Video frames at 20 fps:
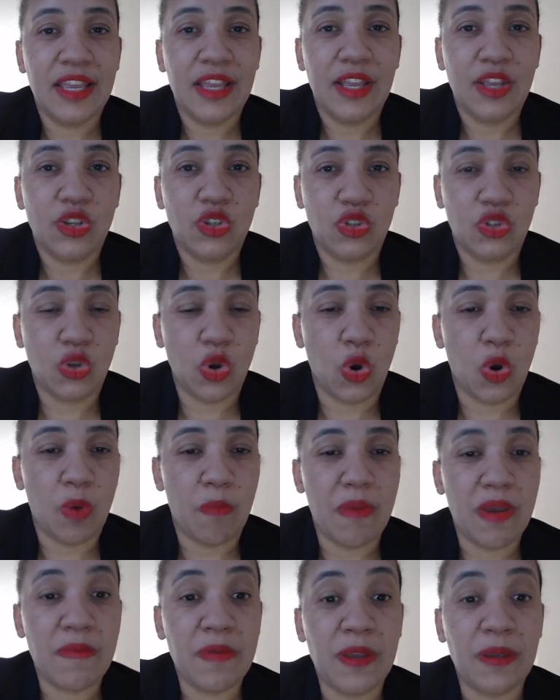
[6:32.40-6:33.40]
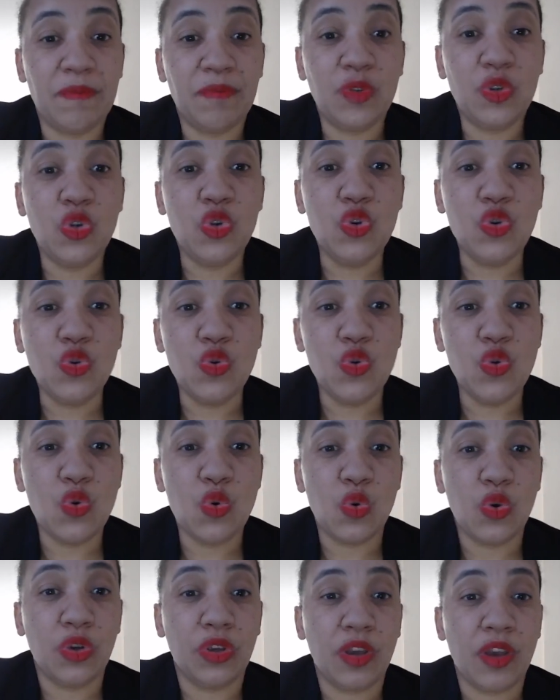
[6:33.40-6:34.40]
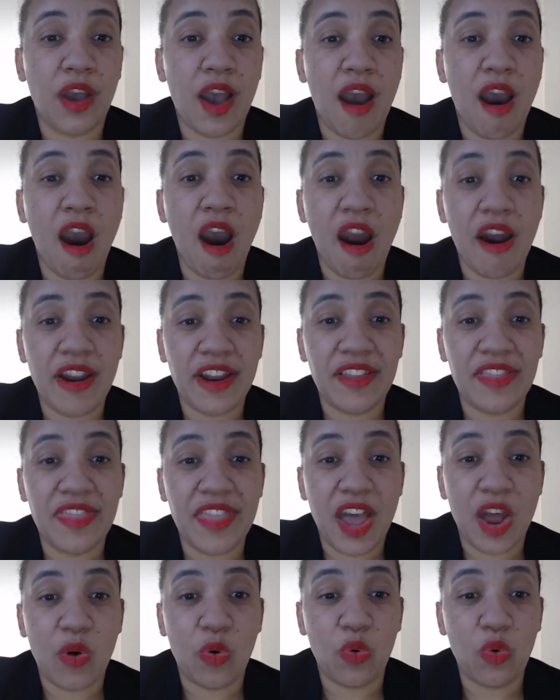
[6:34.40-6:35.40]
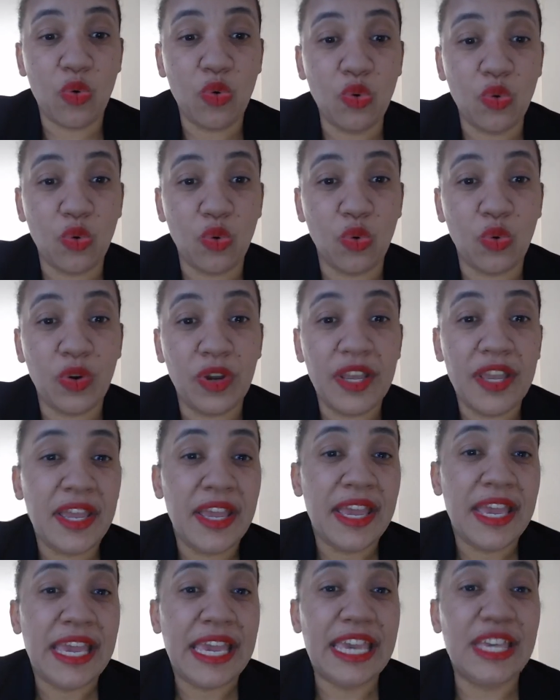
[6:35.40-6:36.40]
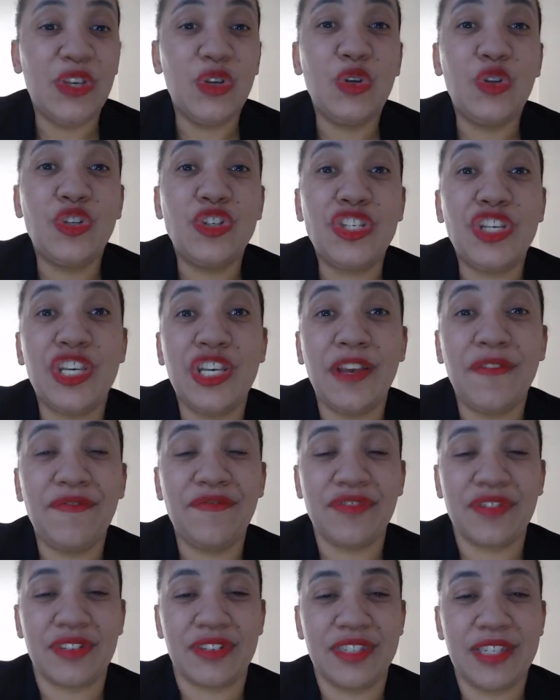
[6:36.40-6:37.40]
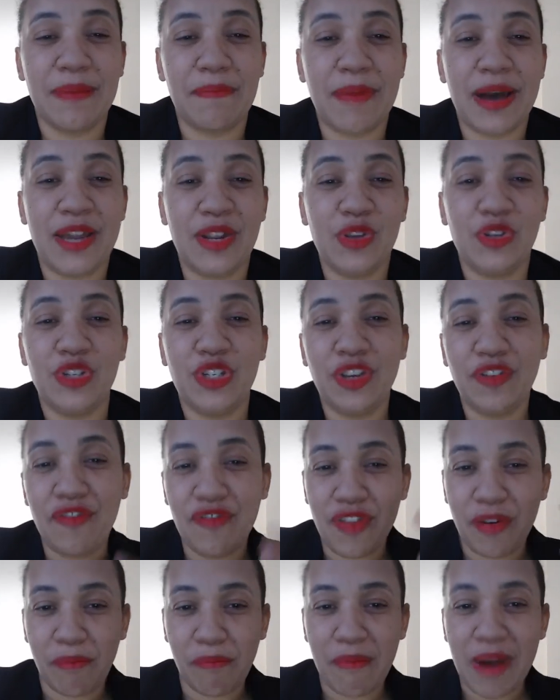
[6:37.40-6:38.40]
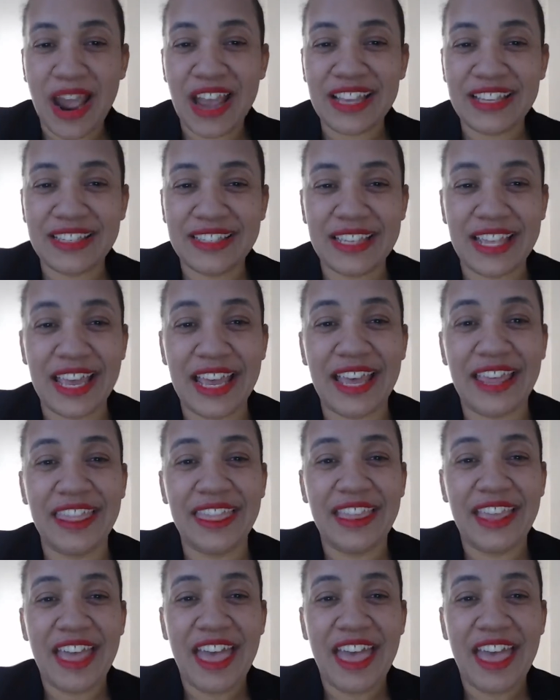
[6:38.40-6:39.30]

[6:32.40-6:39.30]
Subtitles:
So maybe you are in that room and you shift somebody, you shift their mindset,